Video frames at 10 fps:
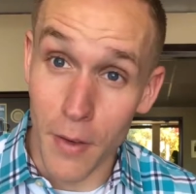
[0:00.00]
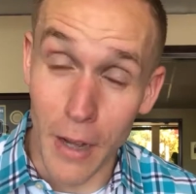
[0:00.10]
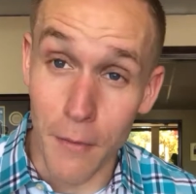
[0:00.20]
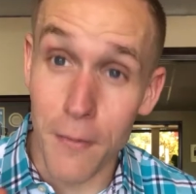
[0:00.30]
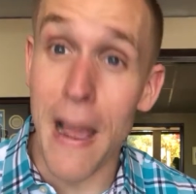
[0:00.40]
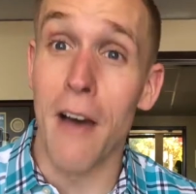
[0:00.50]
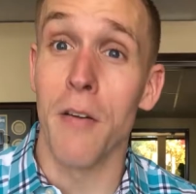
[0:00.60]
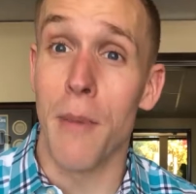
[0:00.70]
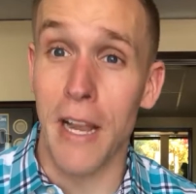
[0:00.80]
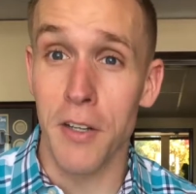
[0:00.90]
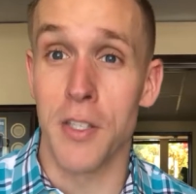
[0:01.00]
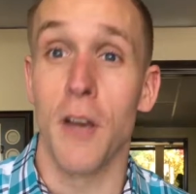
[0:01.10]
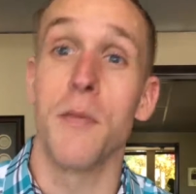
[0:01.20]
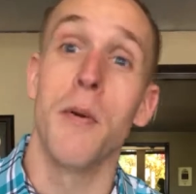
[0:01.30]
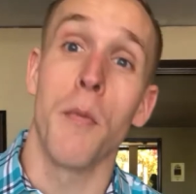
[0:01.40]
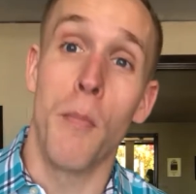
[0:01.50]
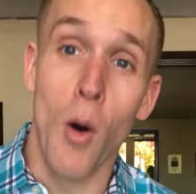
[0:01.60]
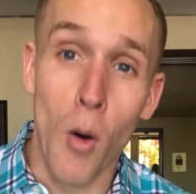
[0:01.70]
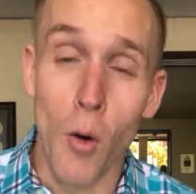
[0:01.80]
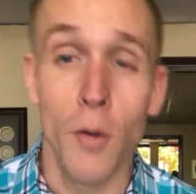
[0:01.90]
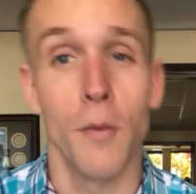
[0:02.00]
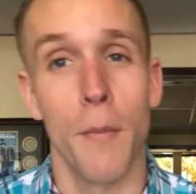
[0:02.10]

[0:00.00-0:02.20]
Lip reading: found by yourself to be able to pull